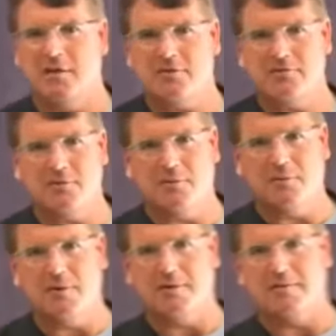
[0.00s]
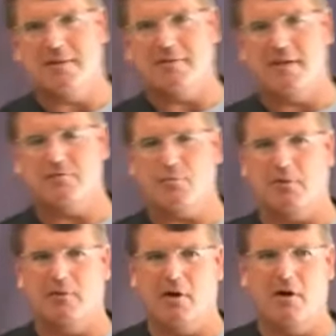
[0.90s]
And so that's
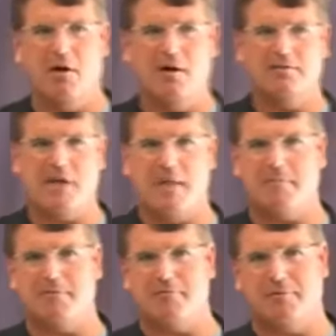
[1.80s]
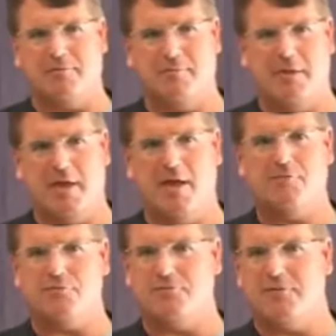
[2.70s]
what has happened for many
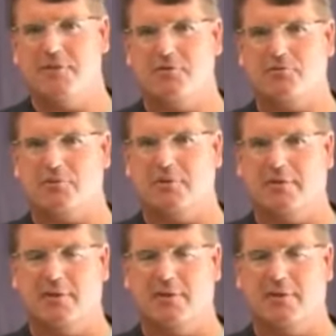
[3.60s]
hundreds of years